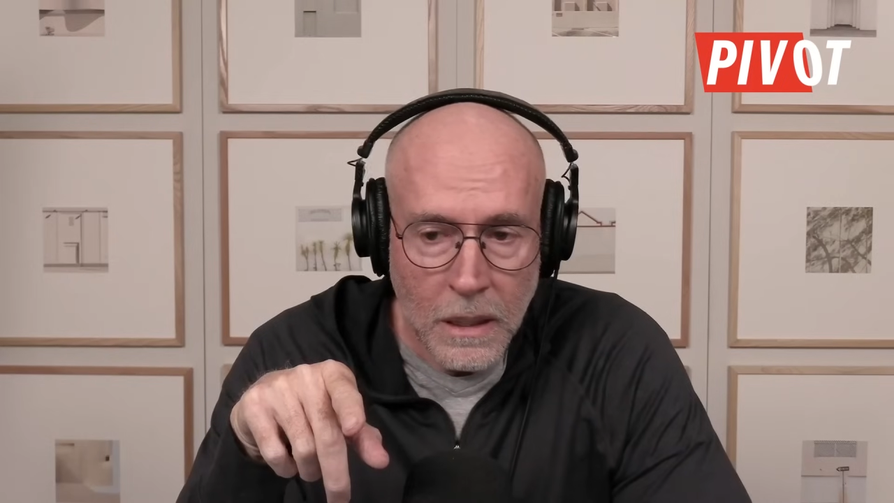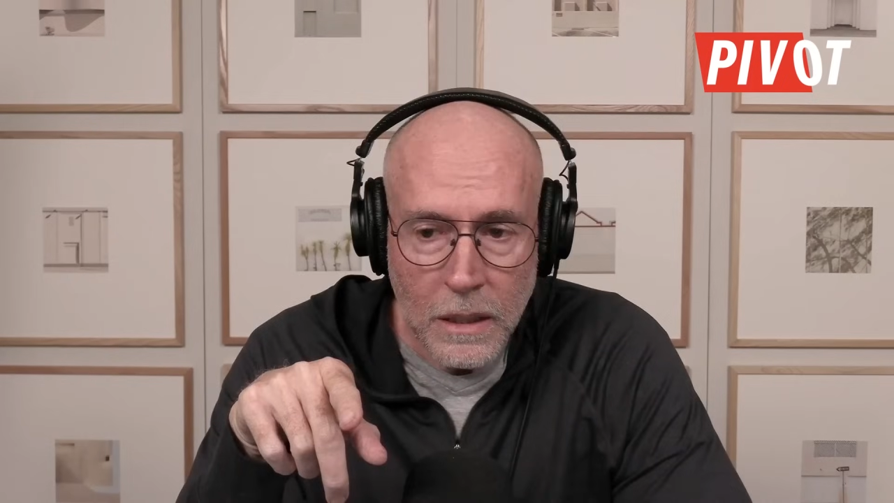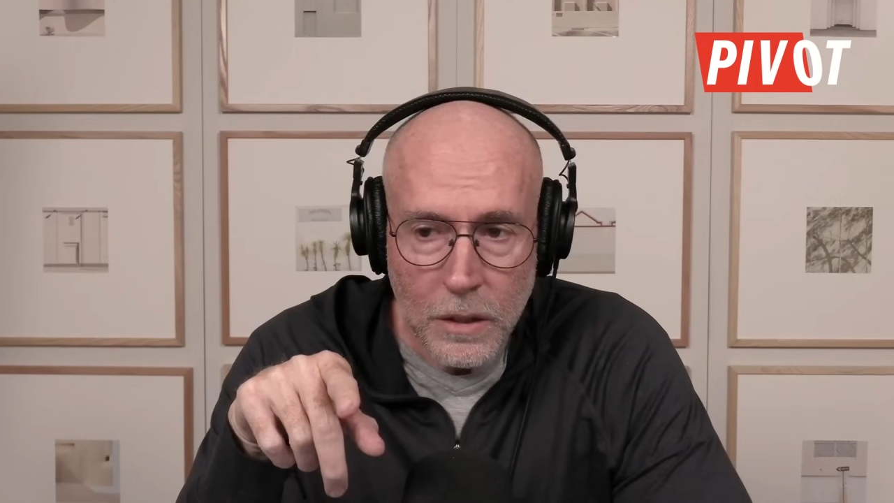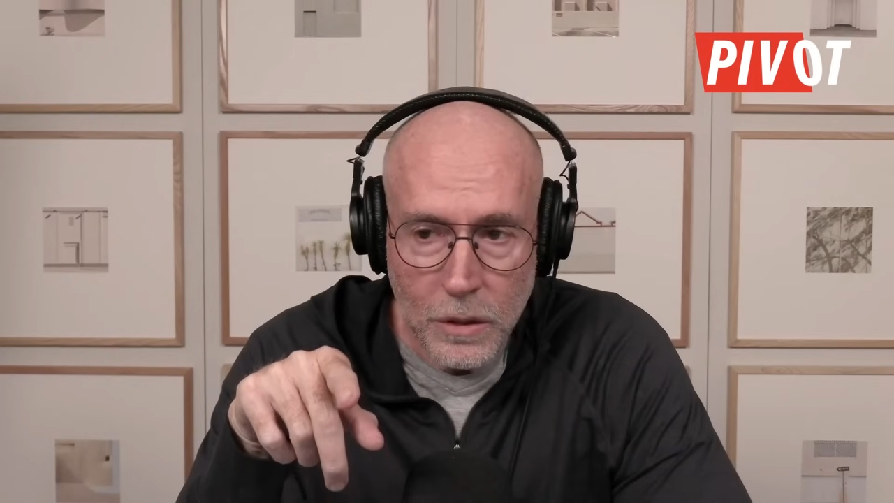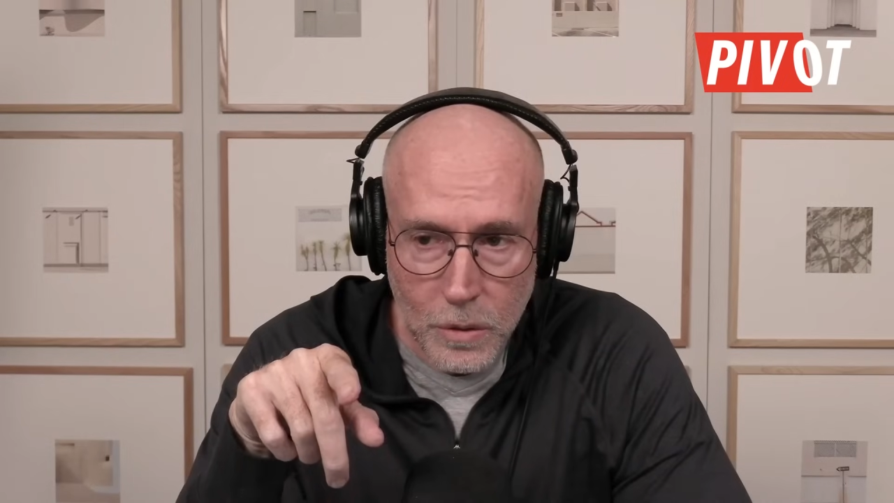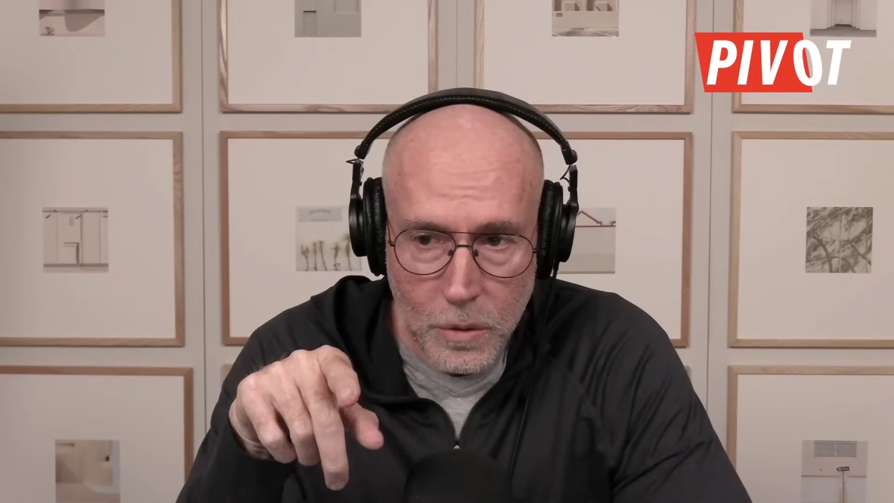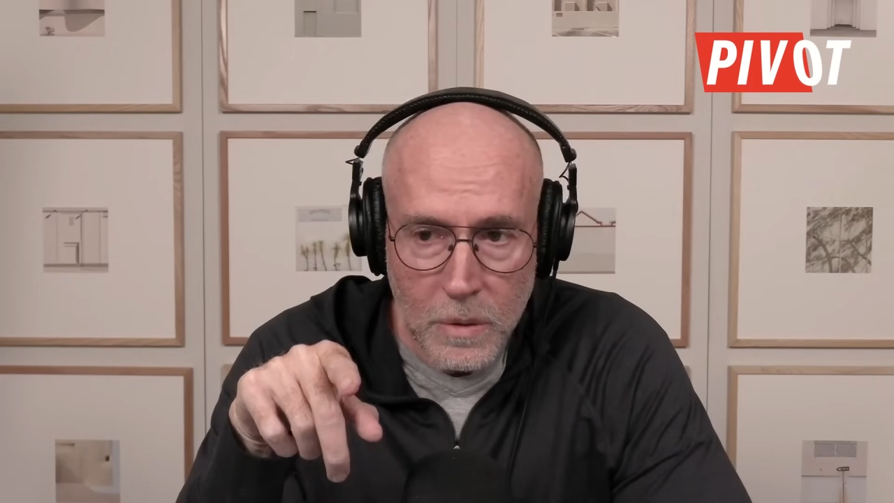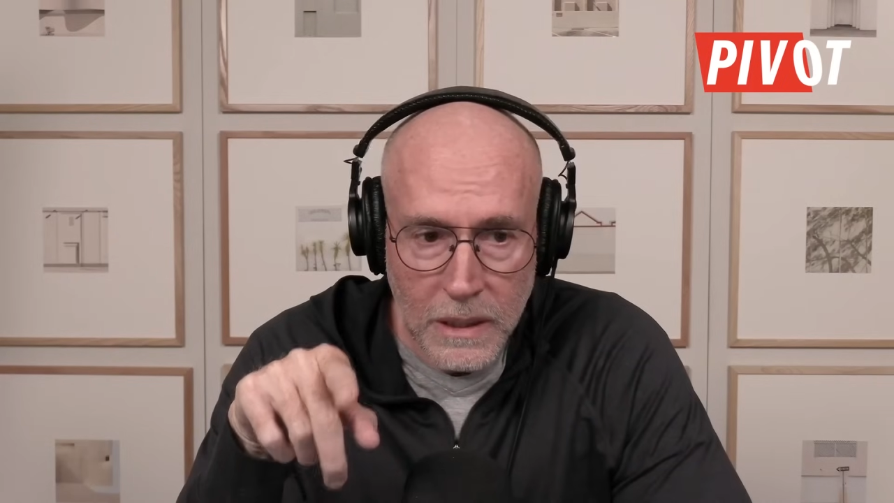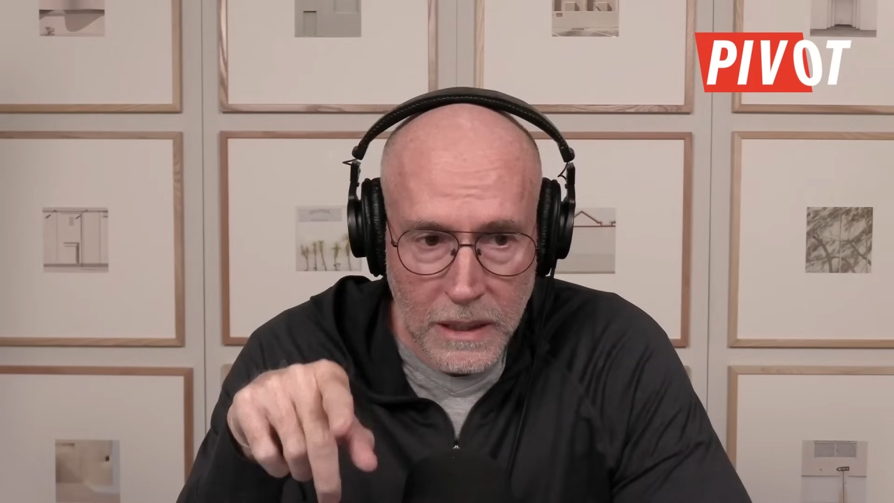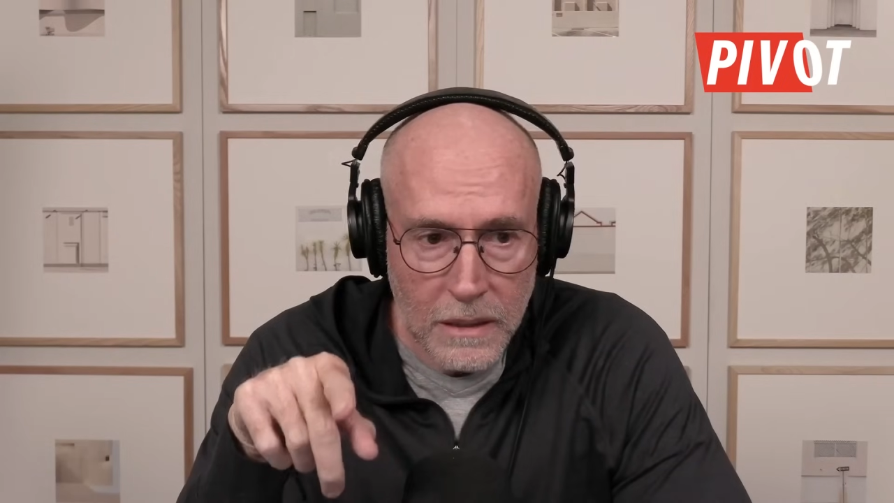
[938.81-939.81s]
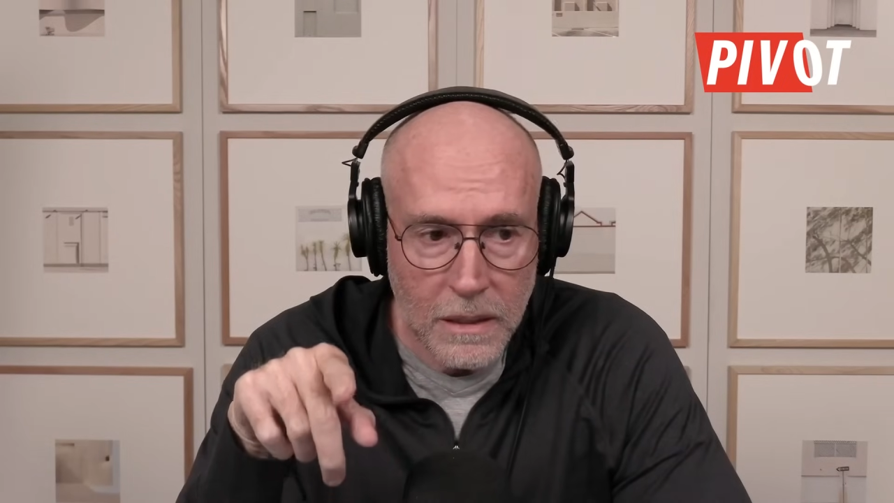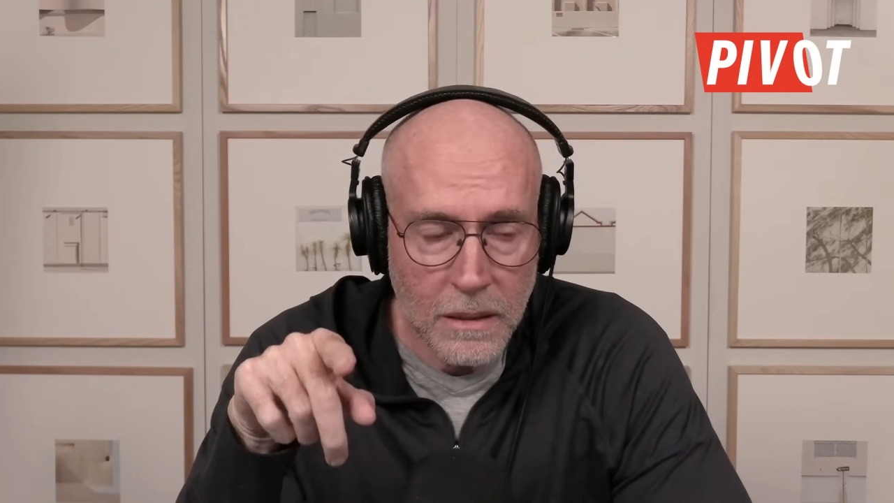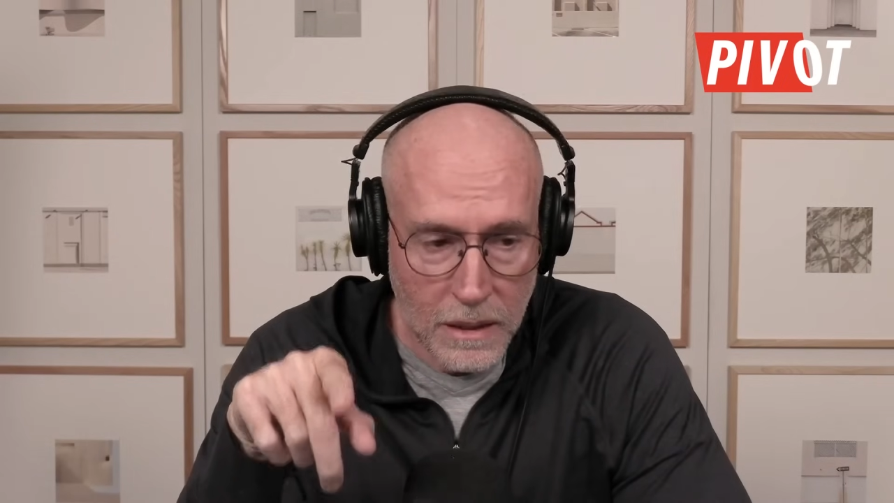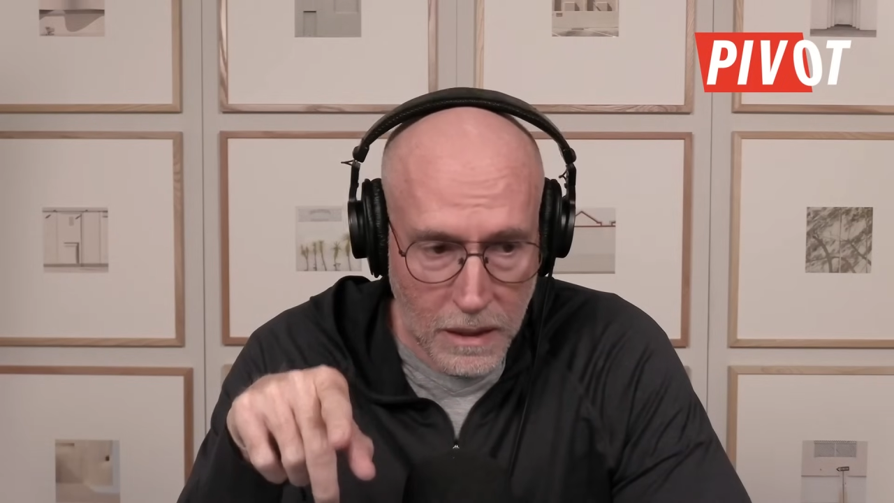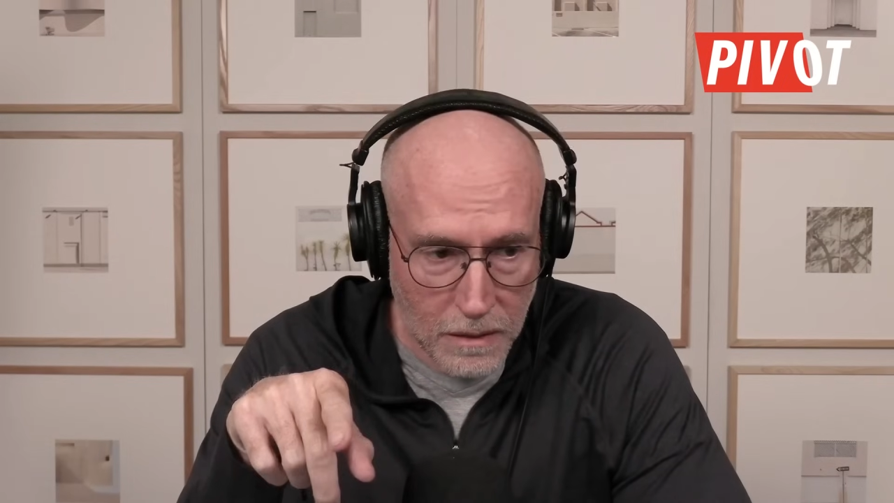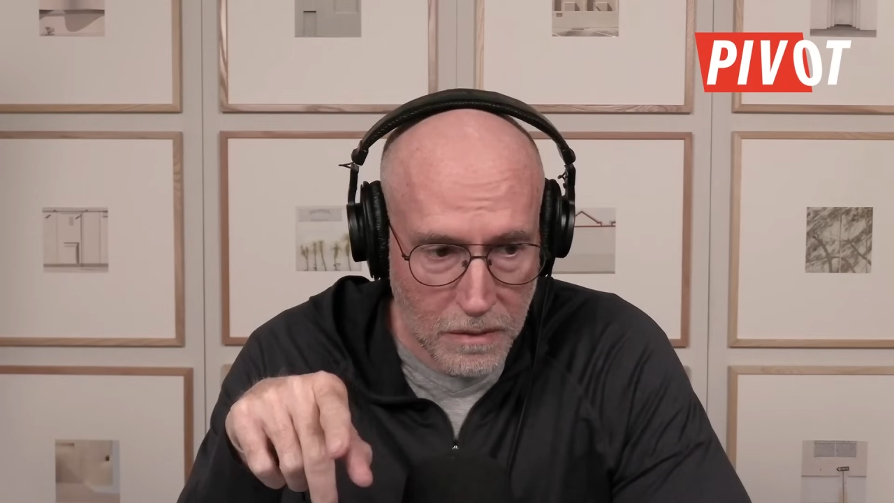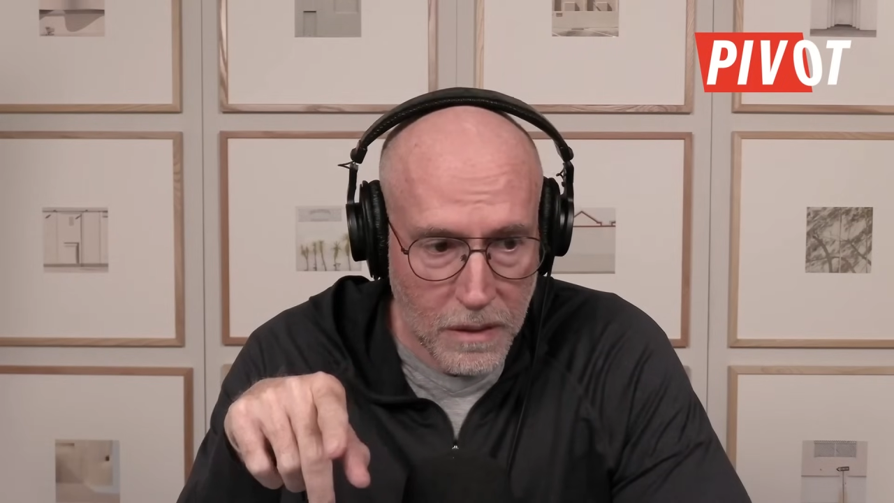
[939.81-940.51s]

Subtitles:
You need to leave